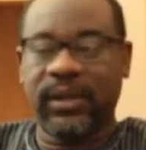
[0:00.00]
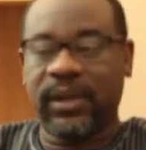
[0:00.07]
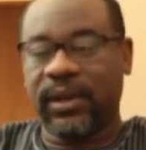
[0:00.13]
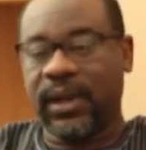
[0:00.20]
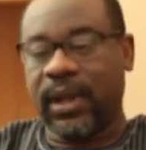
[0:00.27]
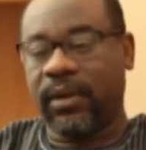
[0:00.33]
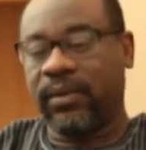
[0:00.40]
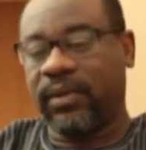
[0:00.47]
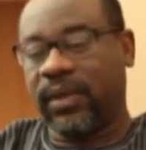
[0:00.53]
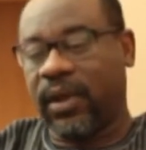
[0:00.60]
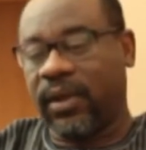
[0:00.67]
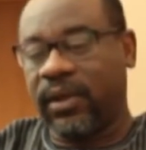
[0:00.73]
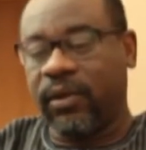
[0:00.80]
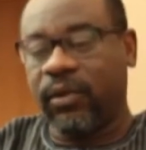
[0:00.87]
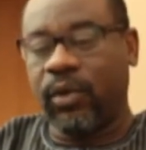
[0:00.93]
Now, the
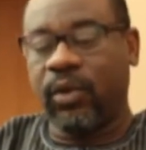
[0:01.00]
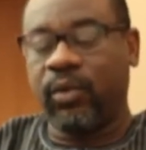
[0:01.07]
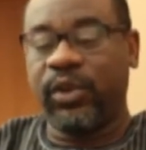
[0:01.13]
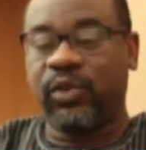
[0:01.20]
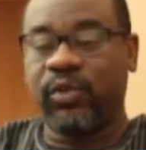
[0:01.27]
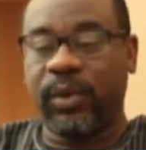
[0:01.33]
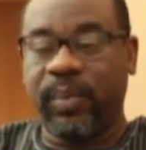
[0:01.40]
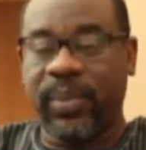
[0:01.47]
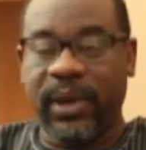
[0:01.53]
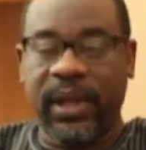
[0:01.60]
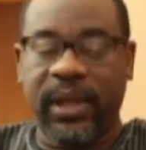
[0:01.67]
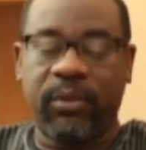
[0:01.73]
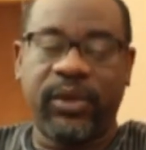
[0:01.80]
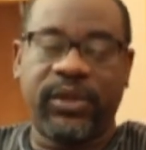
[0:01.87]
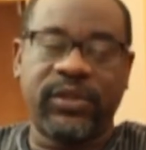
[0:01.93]
other role which we play,
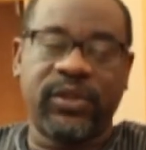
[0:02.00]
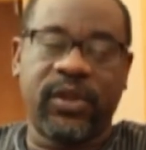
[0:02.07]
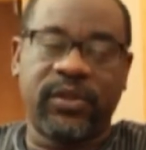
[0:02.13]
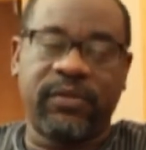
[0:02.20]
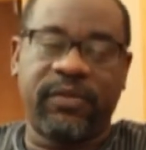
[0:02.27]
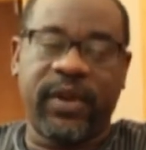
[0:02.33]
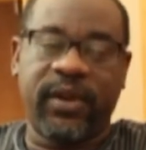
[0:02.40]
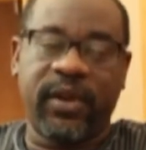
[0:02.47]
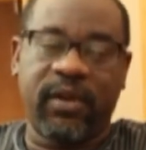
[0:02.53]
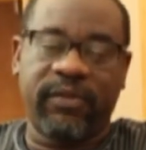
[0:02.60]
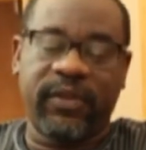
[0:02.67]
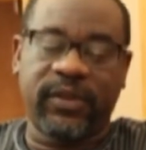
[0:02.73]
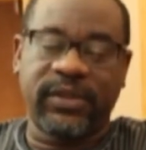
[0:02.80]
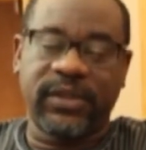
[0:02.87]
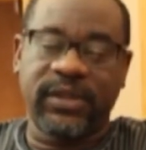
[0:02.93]
which is not very
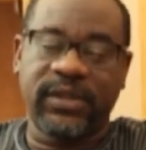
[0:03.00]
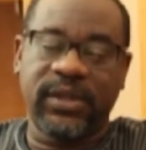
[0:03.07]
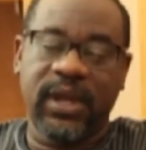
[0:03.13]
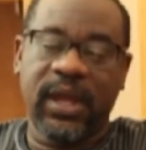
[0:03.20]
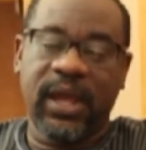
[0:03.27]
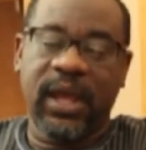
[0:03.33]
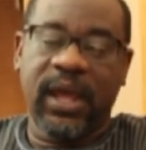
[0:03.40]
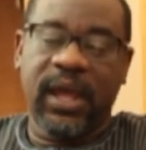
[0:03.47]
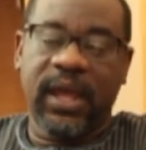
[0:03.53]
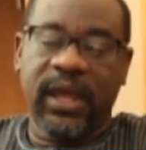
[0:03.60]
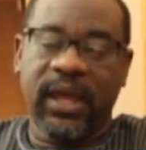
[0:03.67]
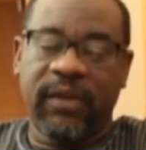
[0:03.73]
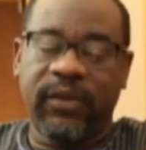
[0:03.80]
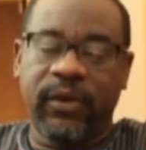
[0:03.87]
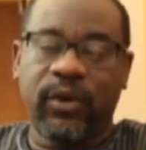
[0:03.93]
obvious, is
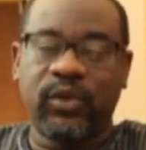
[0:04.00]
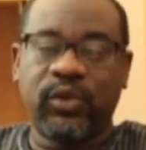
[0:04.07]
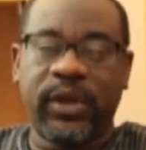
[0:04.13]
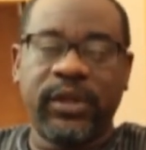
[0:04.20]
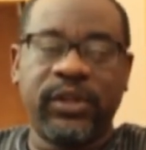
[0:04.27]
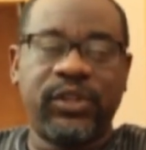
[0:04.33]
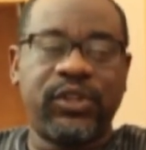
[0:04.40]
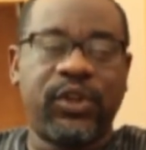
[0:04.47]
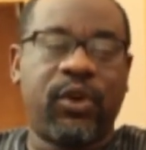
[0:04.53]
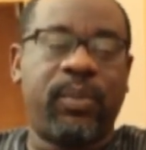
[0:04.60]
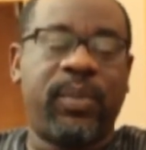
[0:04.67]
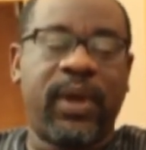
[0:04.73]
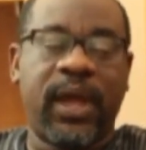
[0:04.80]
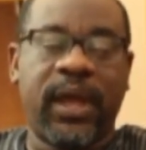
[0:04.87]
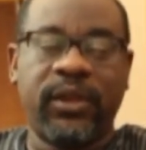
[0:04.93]
if you go to any
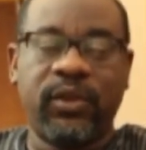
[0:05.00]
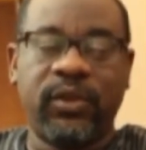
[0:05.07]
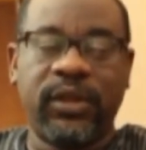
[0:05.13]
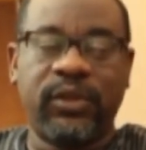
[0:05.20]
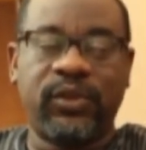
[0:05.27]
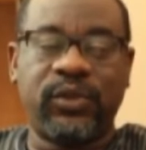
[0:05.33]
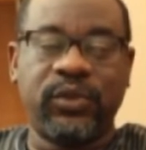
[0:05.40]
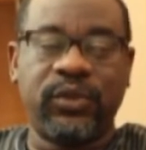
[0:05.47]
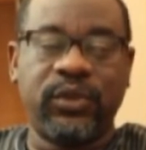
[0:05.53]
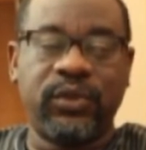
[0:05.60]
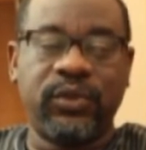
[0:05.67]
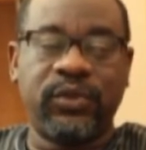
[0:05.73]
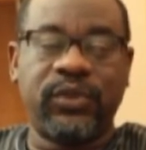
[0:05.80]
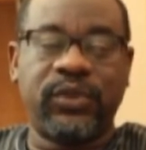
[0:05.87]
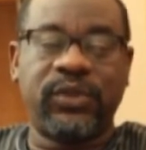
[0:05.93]
shop and you need to
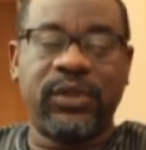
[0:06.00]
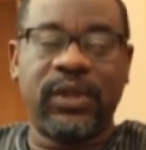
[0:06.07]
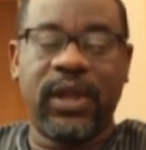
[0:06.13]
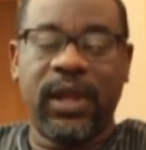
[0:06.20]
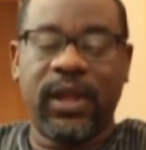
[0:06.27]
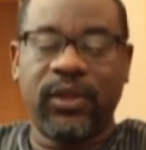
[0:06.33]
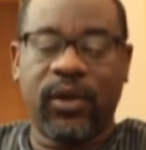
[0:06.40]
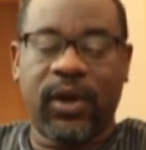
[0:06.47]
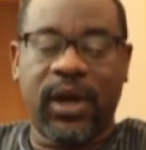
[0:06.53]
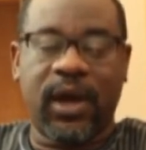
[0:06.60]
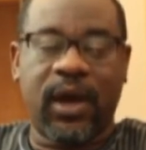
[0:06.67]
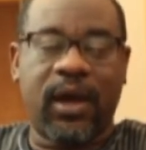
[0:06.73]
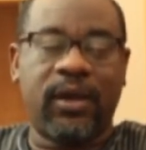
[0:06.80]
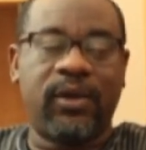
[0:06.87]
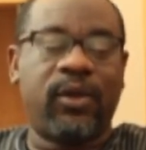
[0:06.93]
use your
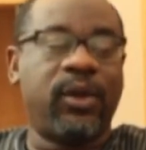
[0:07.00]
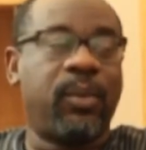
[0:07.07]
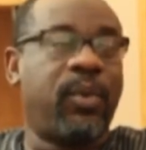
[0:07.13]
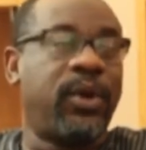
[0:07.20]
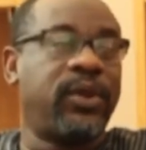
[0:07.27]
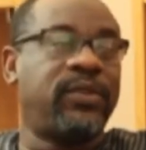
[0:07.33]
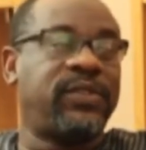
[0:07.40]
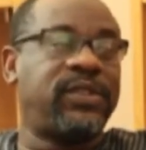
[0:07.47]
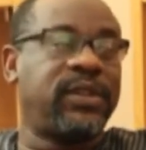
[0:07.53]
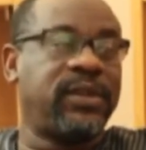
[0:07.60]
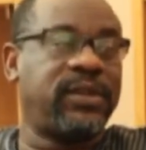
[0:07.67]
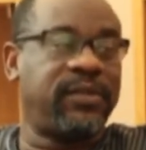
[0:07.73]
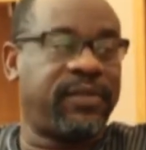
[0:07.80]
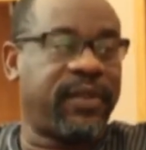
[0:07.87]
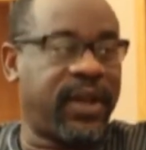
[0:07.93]
card on a point-of-sale
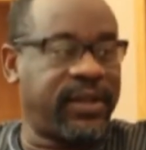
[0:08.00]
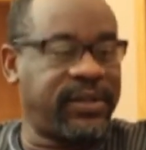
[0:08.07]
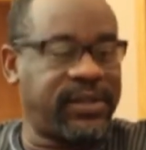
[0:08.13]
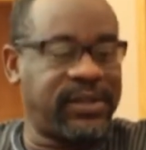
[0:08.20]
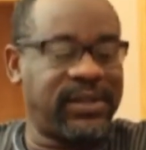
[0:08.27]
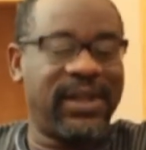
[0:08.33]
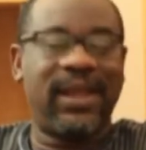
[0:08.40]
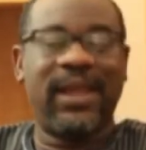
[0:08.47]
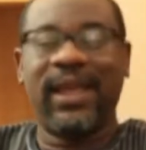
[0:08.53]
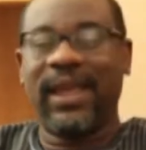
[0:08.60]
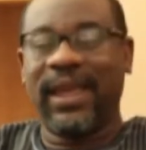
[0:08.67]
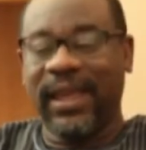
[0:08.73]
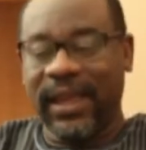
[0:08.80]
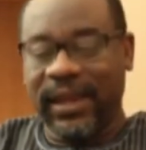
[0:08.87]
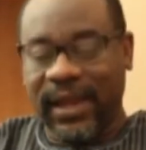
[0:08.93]
device,
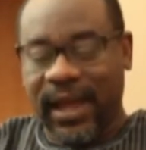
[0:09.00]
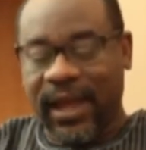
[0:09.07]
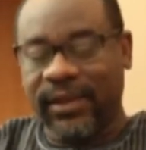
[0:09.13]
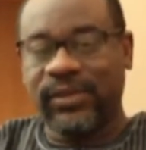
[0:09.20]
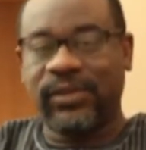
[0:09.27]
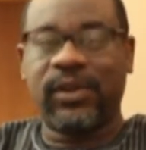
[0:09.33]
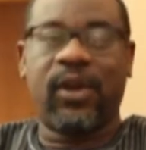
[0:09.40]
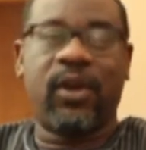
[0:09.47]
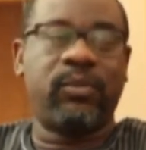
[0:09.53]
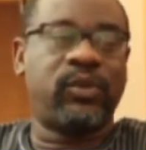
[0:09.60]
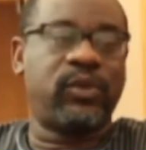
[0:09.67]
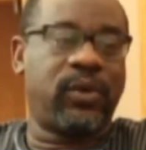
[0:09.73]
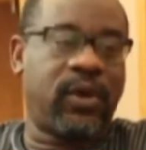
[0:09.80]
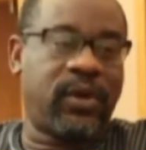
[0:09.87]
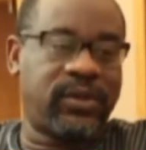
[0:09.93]
it has to come
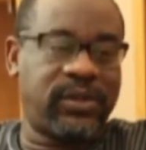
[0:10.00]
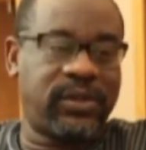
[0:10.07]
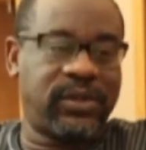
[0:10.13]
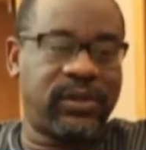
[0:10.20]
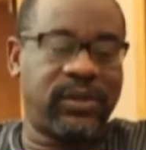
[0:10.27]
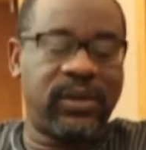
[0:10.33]
to us.